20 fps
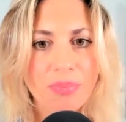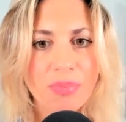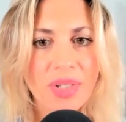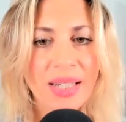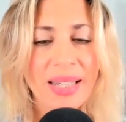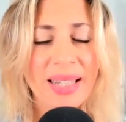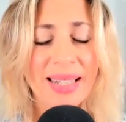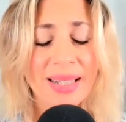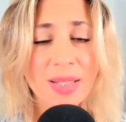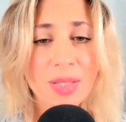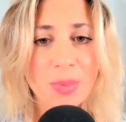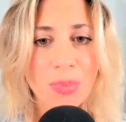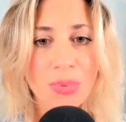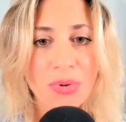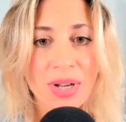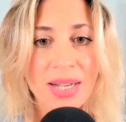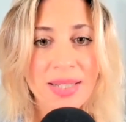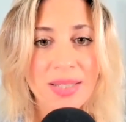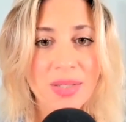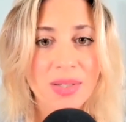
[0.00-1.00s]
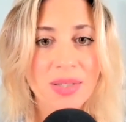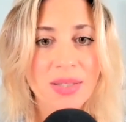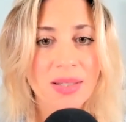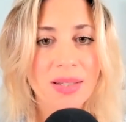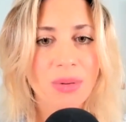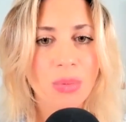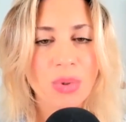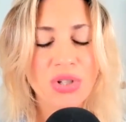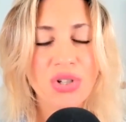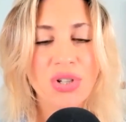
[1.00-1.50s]
express,
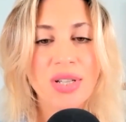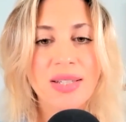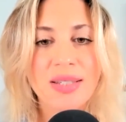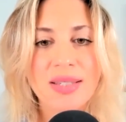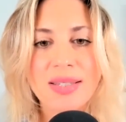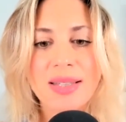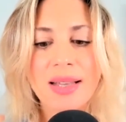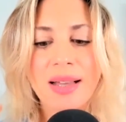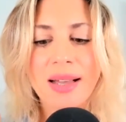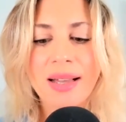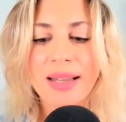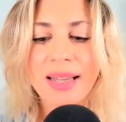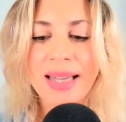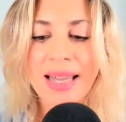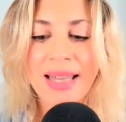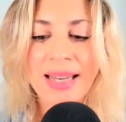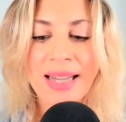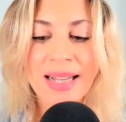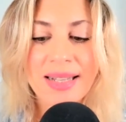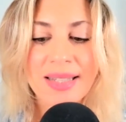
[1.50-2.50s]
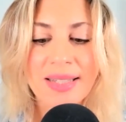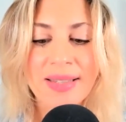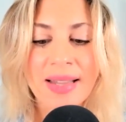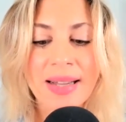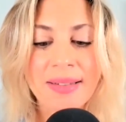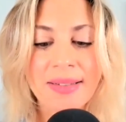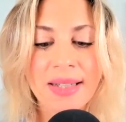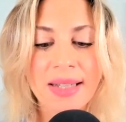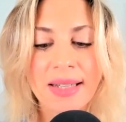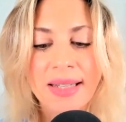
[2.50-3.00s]
which is an
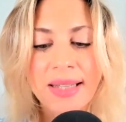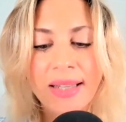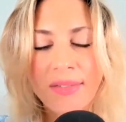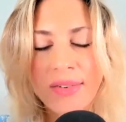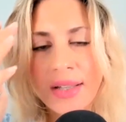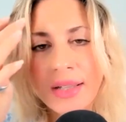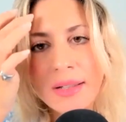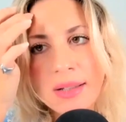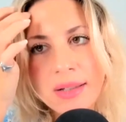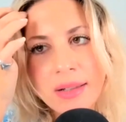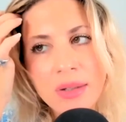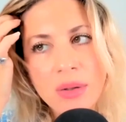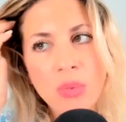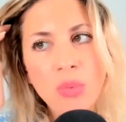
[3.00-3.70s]
ecstatic living.